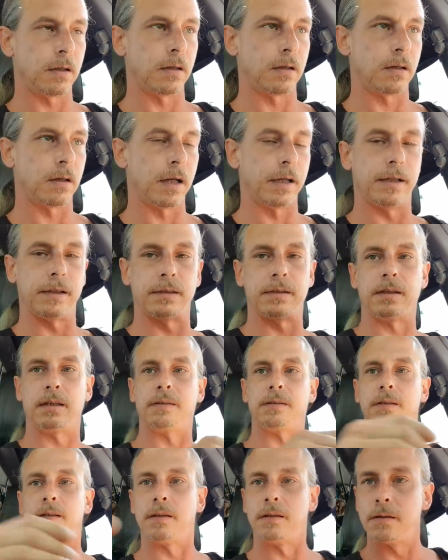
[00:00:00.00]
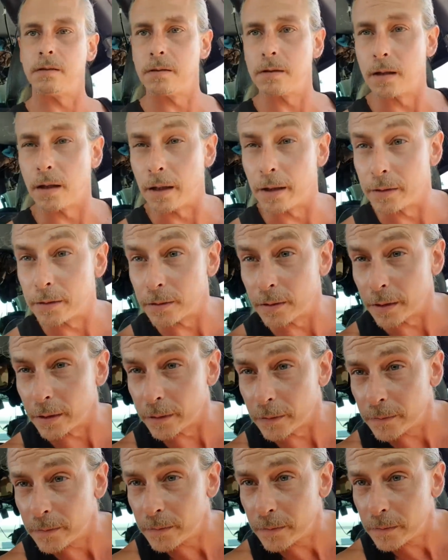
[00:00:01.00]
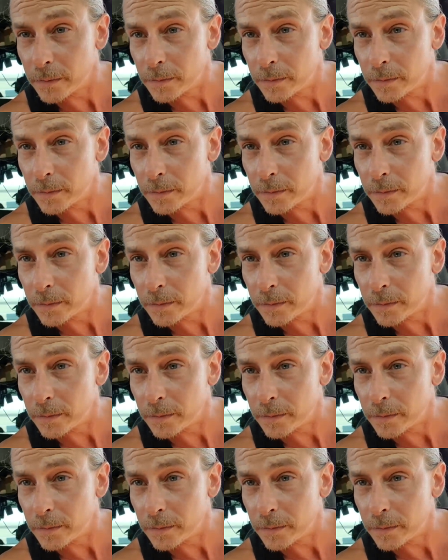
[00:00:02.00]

Uh, I guess that's it. All right, later.